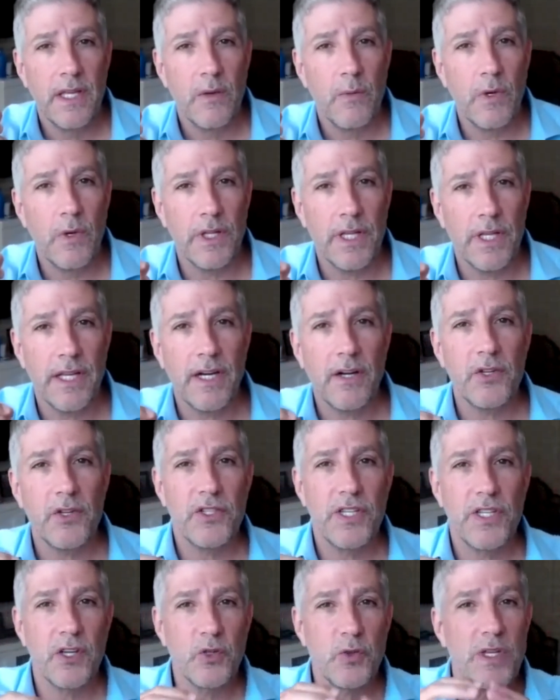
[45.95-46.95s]
Well, in our
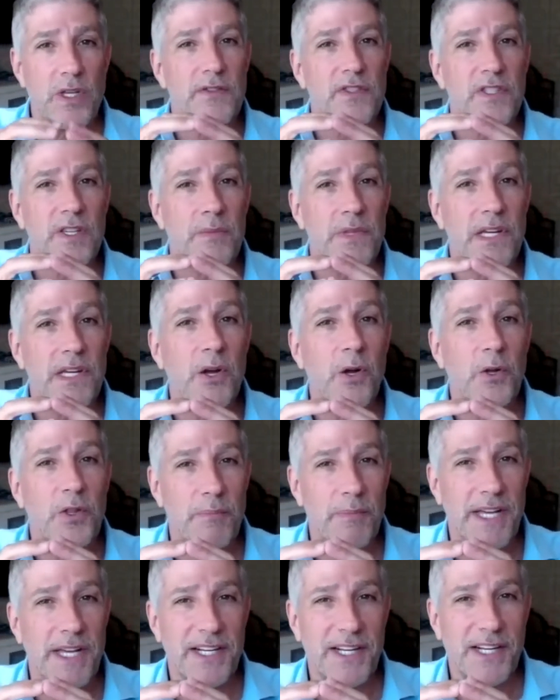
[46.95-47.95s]
cells, we have something called the
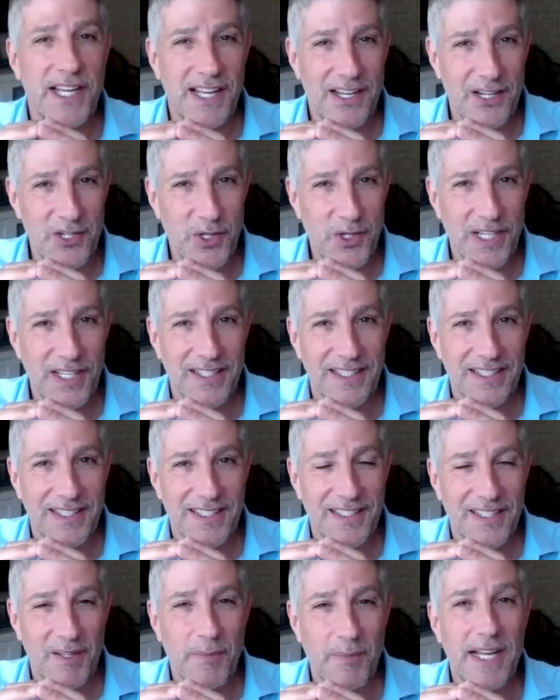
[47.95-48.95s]
mitochondria.
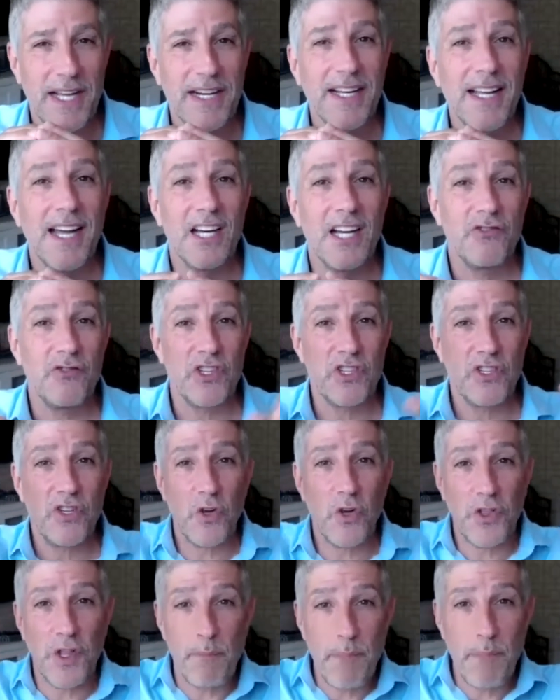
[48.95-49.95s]
The mitochondria is
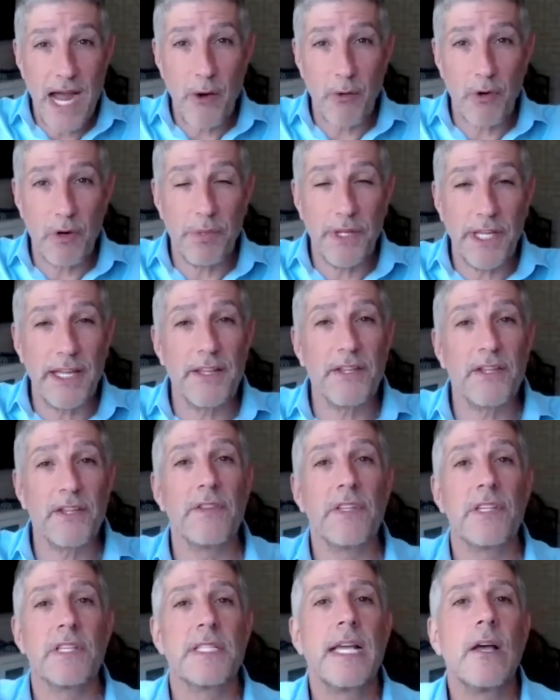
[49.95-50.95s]
called the power plant of
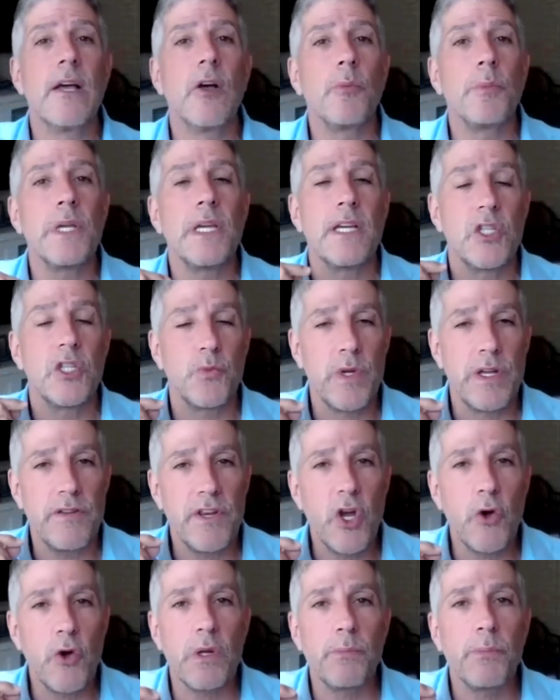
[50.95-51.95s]
the cell because we
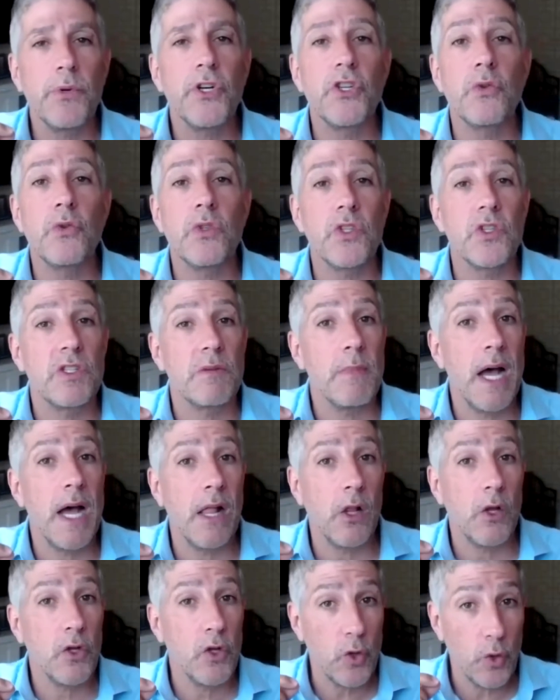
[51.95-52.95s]
know it produces a
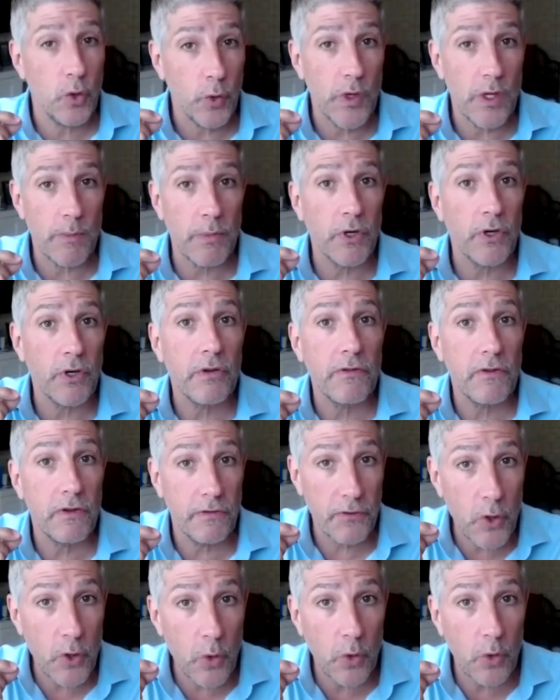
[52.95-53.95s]
molecule we burn for
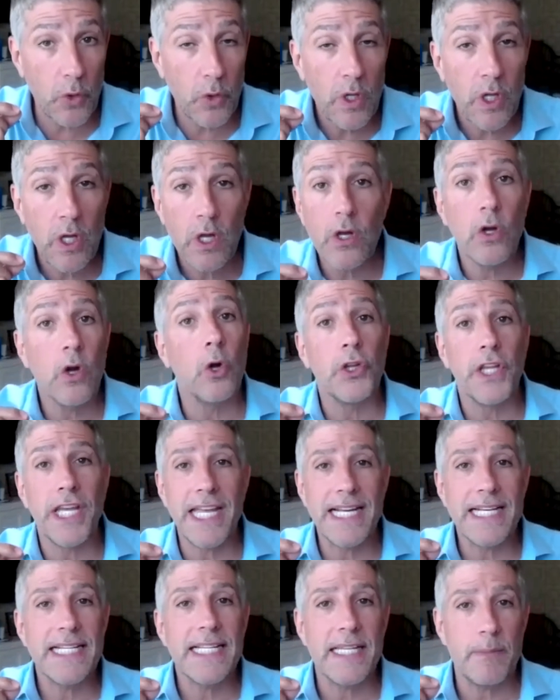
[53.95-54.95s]
fuel called
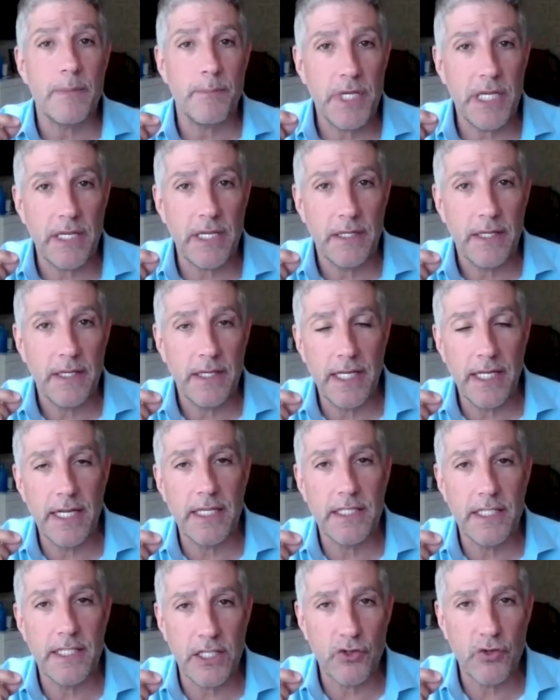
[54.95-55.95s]
ATP,
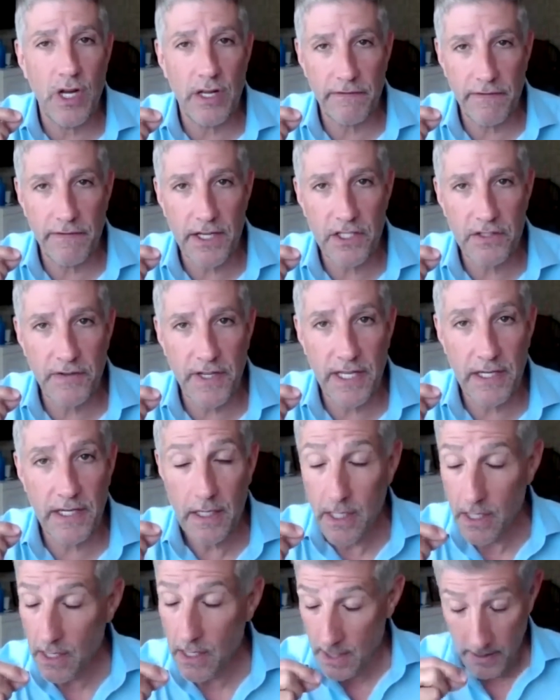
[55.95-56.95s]
adenosine triphosphate.
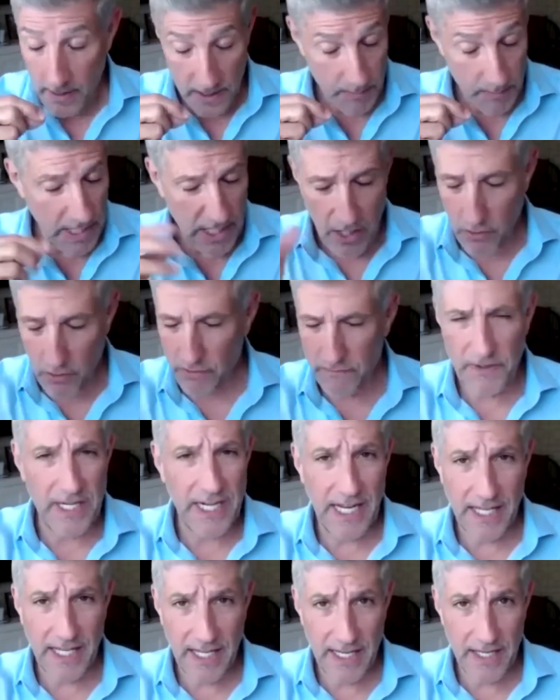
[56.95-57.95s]
It's been known for
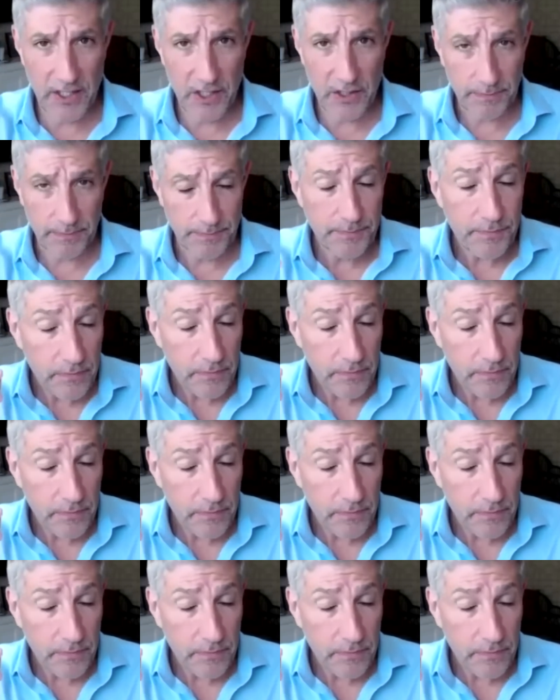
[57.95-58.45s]
decades.